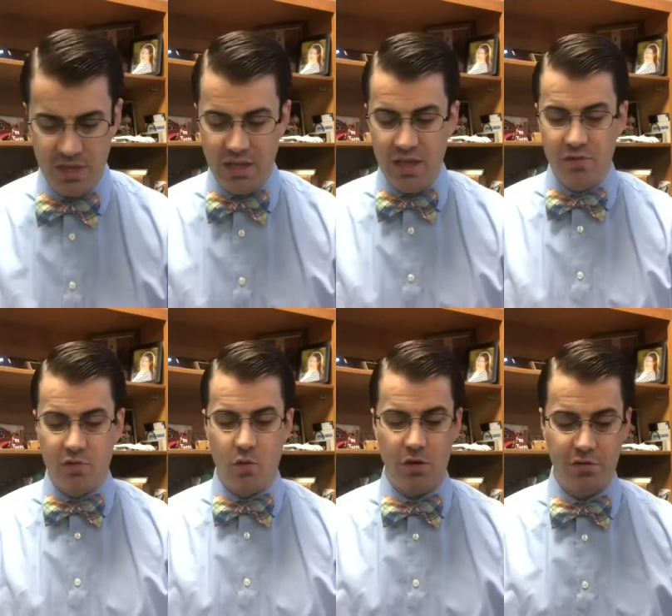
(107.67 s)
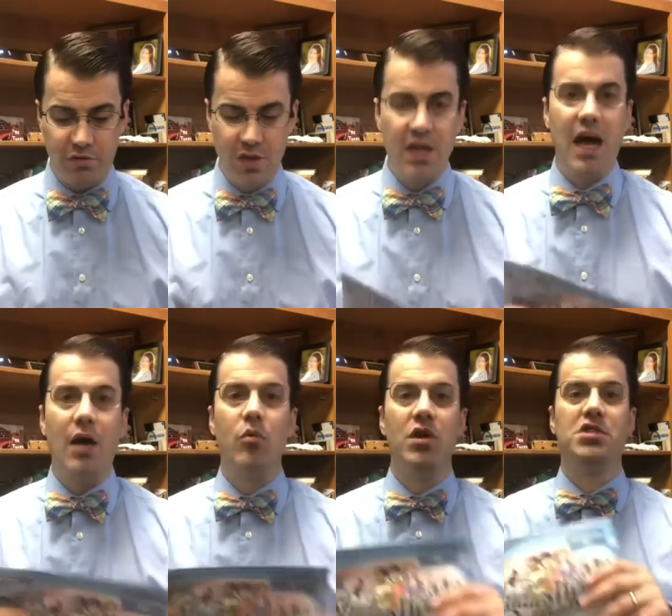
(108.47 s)
And then, of course,
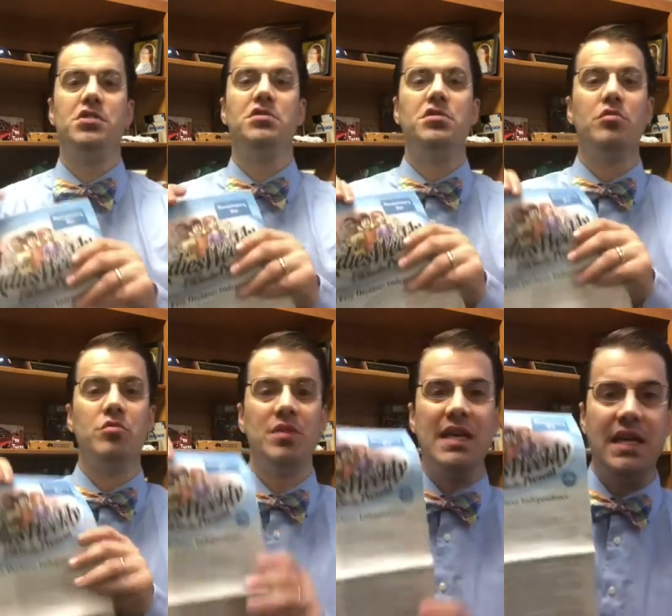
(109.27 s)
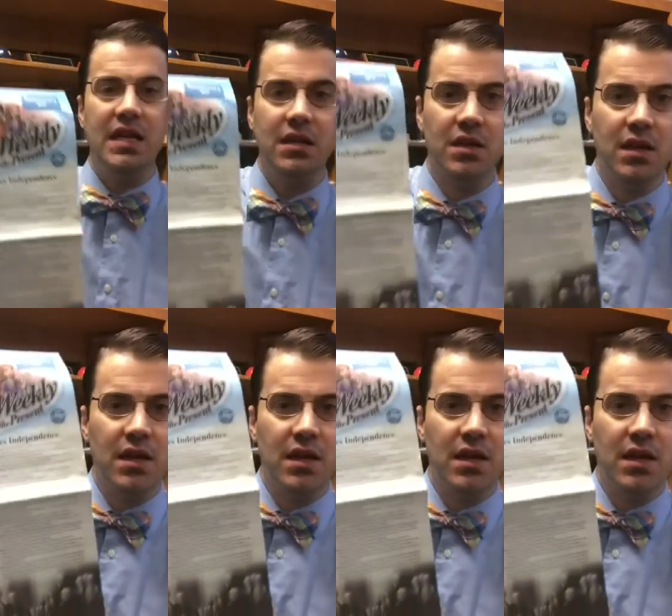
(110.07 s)
I want you to read,